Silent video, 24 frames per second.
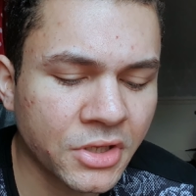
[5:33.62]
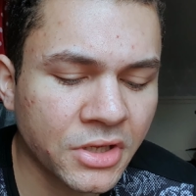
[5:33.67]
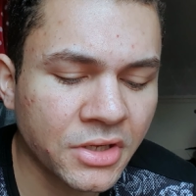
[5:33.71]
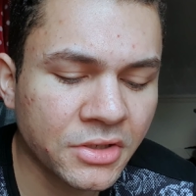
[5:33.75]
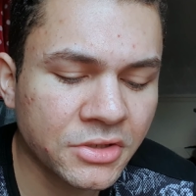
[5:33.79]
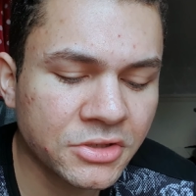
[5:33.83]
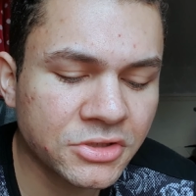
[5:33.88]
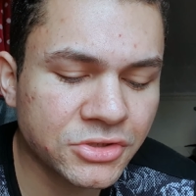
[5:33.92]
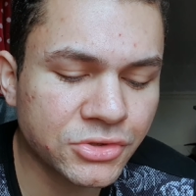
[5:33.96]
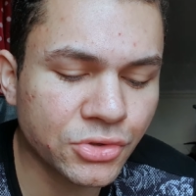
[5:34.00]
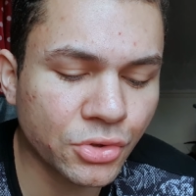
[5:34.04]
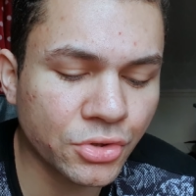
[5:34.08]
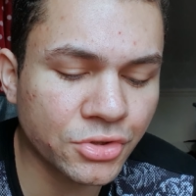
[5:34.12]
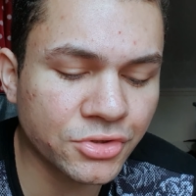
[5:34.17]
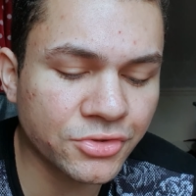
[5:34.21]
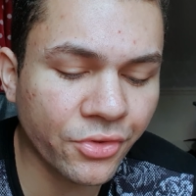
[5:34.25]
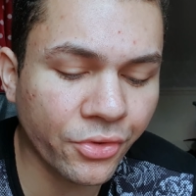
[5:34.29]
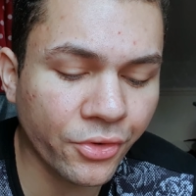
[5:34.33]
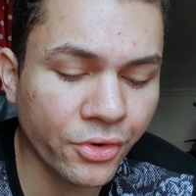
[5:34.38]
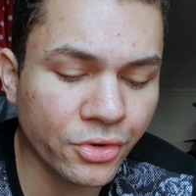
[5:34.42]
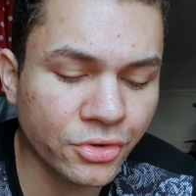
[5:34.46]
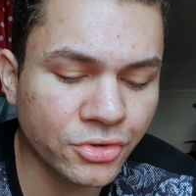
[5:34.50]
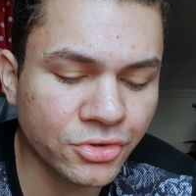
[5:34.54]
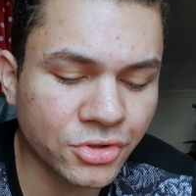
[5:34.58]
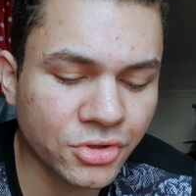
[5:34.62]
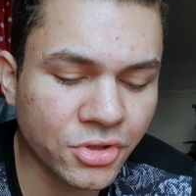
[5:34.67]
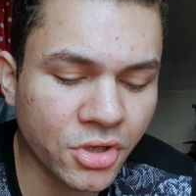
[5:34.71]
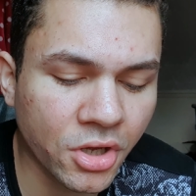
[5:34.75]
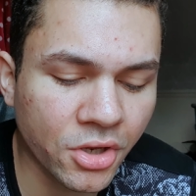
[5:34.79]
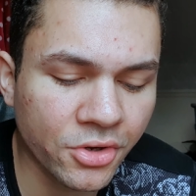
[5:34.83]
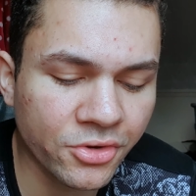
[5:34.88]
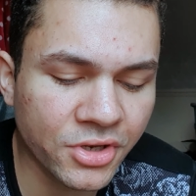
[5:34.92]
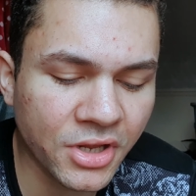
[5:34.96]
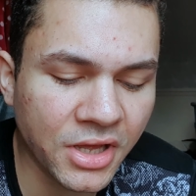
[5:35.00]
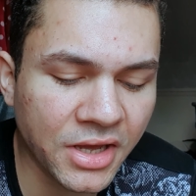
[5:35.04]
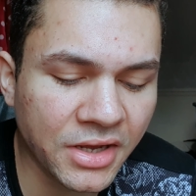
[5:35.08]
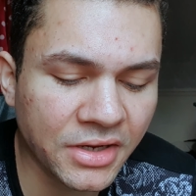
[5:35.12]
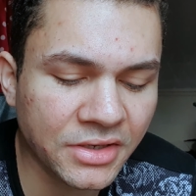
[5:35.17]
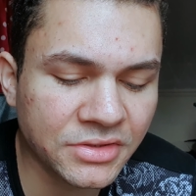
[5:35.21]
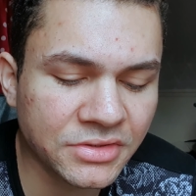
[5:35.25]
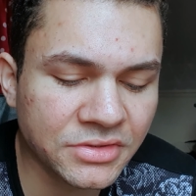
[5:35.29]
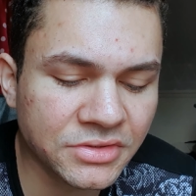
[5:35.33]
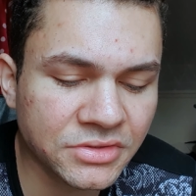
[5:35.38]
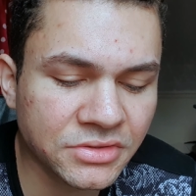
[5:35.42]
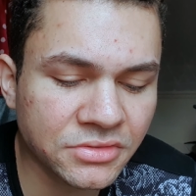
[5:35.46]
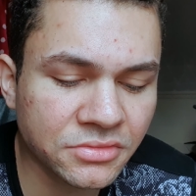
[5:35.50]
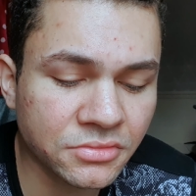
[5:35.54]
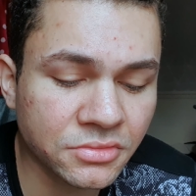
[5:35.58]
Stores 300
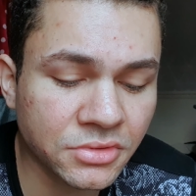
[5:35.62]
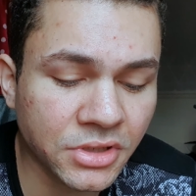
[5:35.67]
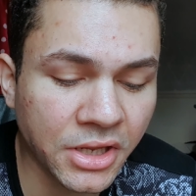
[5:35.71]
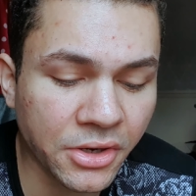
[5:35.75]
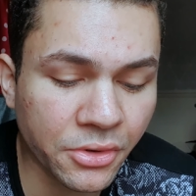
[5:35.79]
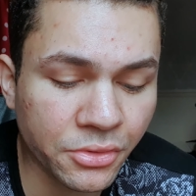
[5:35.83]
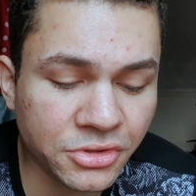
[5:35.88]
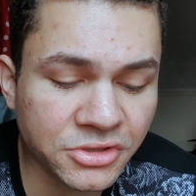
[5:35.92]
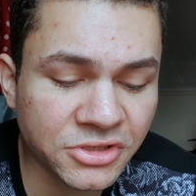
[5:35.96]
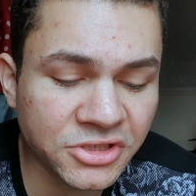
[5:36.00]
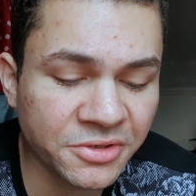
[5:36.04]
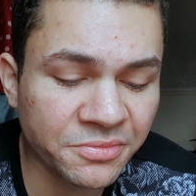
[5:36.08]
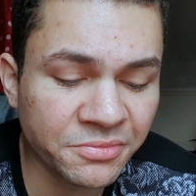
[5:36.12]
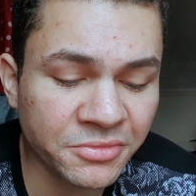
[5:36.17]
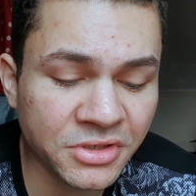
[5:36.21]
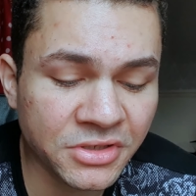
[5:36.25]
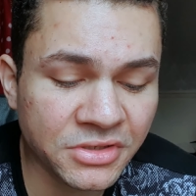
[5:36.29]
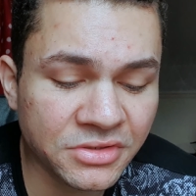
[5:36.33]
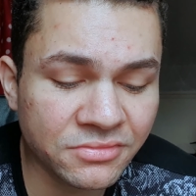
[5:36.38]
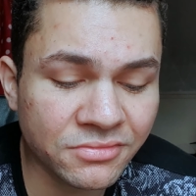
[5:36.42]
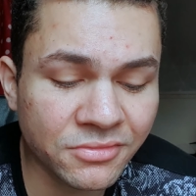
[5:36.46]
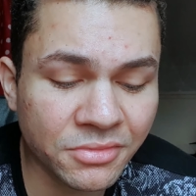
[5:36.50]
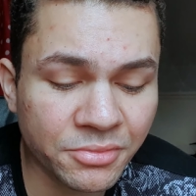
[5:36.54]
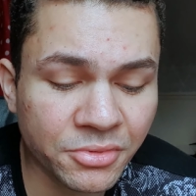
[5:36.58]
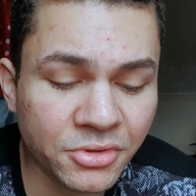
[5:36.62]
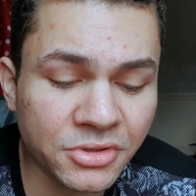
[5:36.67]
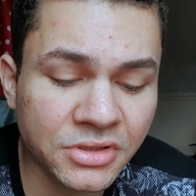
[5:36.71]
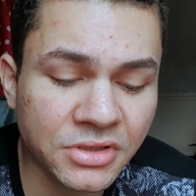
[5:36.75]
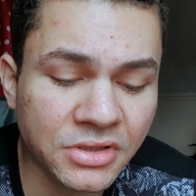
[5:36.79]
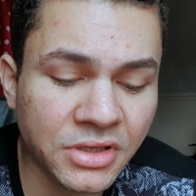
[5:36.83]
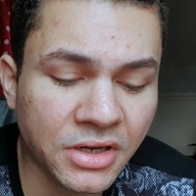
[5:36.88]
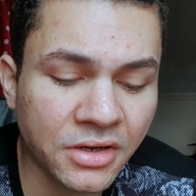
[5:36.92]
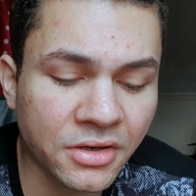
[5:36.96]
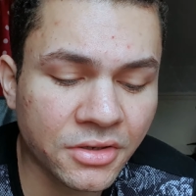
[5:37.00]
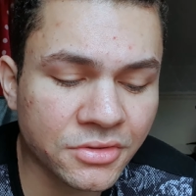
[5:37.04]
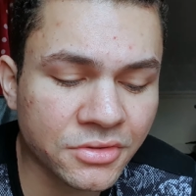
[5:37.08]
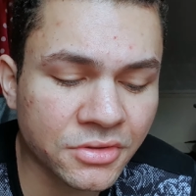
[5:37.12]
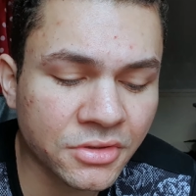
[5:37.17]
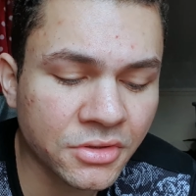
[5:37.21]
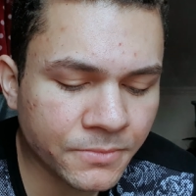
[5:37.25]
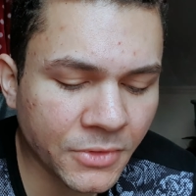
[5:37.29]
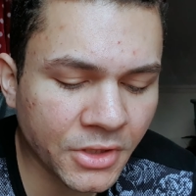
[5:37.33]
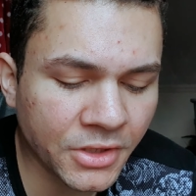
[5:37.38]
contacts. Nano SIM, you put that on.